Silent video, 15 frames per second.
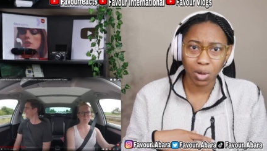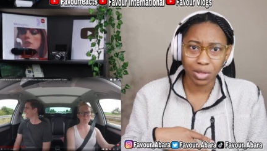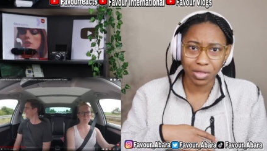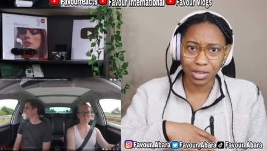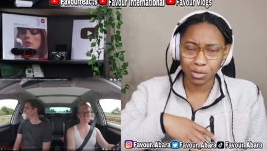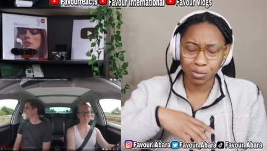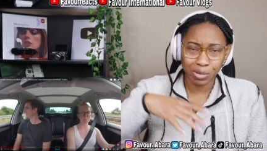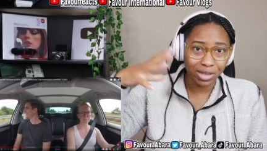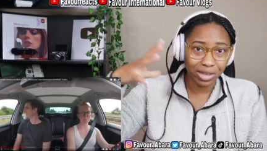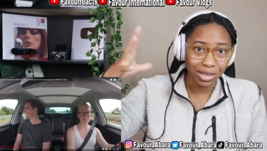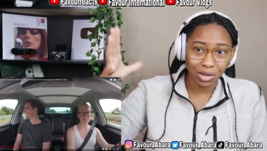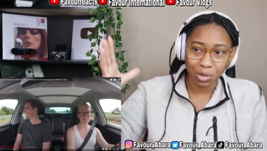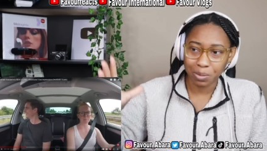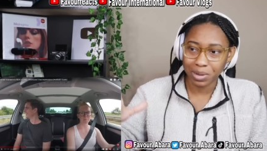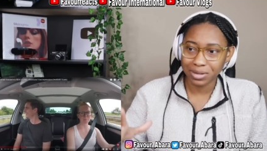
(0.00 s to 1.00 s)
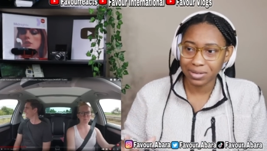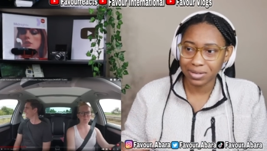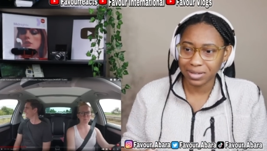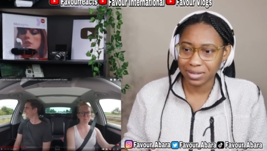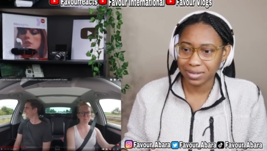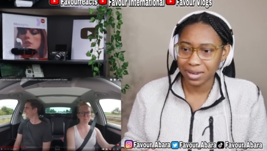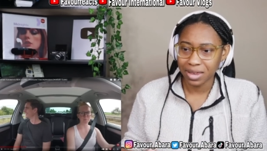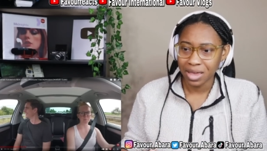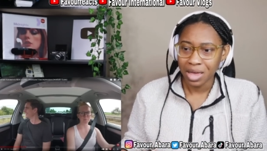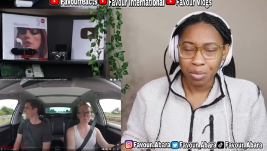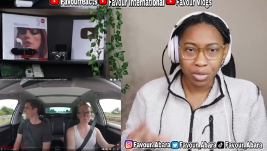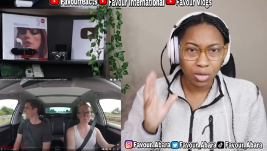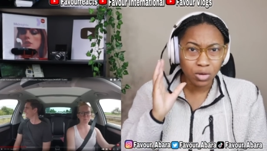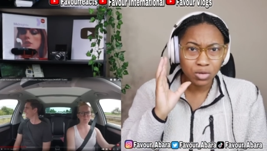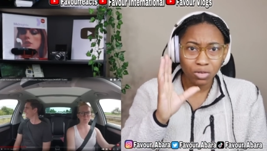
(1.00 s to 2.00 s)
these big yellow buses,
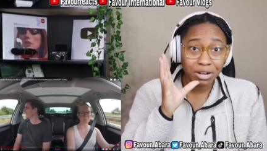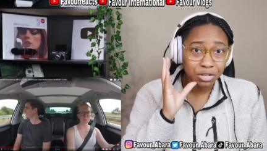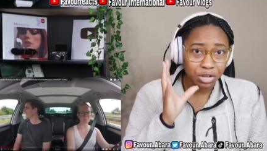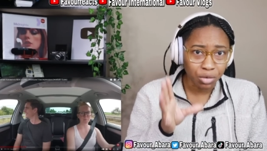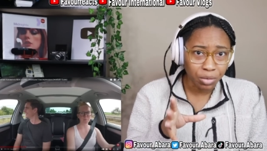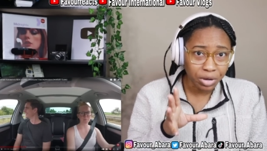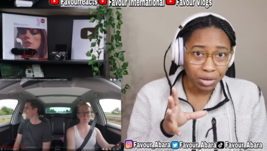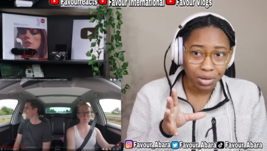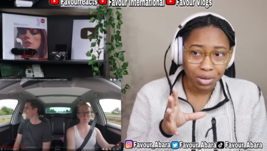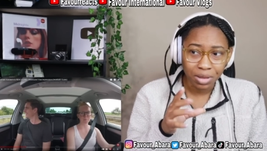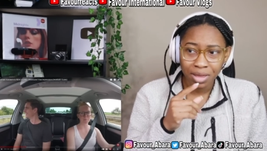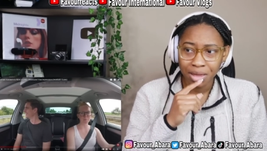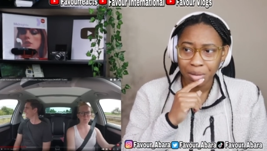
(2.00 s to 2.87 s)
but those are actually real.